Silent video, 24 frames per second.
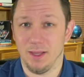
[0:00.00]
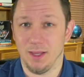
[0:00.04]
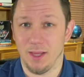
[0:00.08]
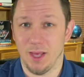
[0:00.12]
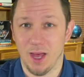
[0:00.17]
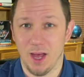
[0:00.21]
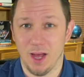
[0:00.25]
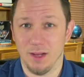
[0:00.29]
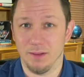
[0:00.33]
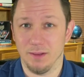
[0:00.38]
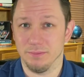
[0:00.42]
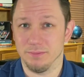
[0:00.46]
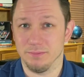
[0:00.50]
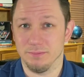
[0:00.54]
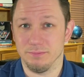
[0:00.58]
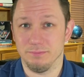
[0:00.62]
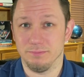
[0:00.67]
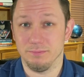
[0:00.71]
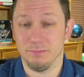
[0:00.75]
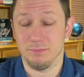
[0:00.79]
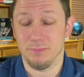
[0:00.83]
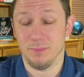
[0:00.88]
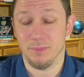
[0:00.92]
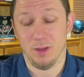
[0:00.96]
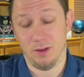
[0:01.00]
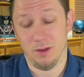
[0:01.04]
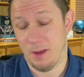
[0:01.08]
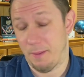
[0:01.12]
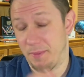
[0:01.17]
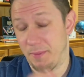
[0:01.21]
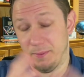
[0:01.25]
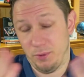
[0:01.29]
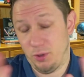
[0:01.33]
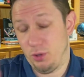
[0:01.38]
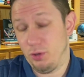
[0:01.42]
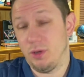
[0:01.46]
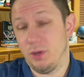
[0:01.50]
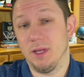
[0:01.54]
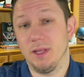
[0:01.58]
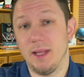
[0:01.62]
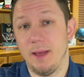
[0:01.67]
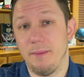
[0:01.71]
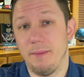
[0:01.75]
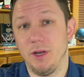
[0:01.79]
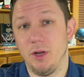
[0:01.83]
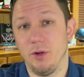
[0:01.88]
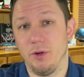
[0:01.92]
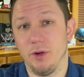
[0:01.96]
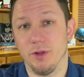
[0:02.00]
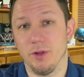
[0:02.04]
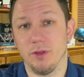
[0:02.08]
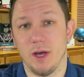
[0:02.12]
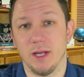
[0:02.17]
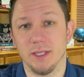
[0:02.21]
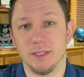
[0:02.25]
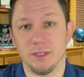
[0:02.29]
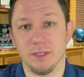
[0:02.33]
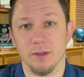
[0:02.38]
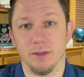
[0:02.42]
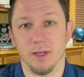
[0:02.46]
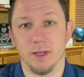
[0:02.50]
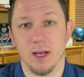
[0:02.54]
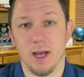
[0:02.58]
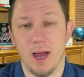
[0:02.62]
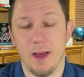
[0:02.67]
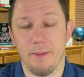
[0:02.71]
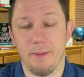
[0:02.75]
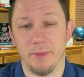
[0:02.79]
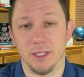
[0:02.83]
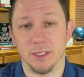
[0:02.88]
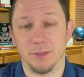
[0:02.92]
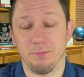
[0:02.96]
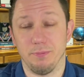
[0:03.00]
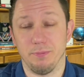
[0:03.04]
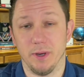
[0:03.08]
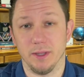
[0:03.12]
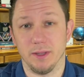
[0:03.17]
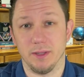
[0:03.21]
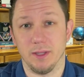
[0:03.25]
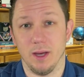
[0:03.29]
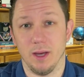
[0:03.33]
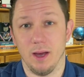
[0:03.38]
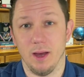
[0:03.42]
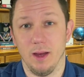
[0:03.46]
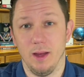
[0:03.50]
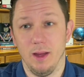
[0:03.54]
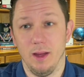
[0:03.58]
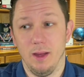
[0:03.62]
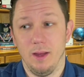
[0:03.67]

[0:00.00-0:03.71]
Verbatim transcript: yeah. yeah. I mean, you can let me know your thoughts here in the comments, but uh,